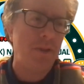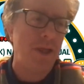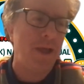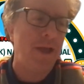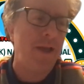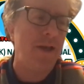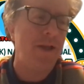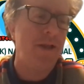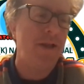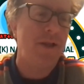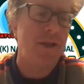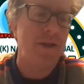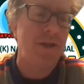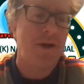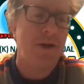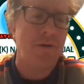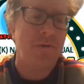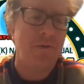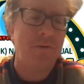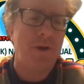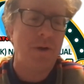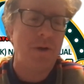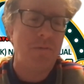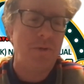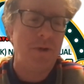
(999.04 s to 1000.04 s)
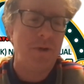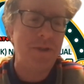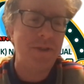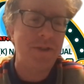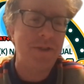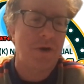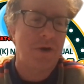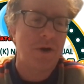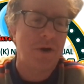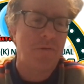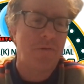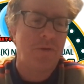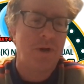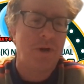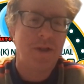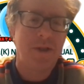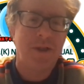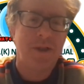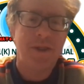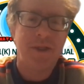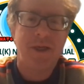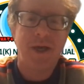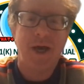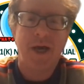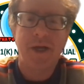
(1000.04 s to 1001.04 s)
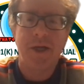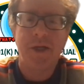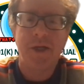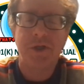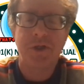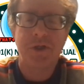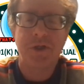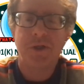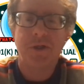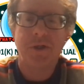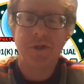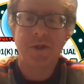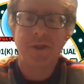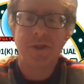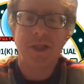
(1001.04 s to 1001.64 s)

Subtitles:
played, started in Wrigley, got injured,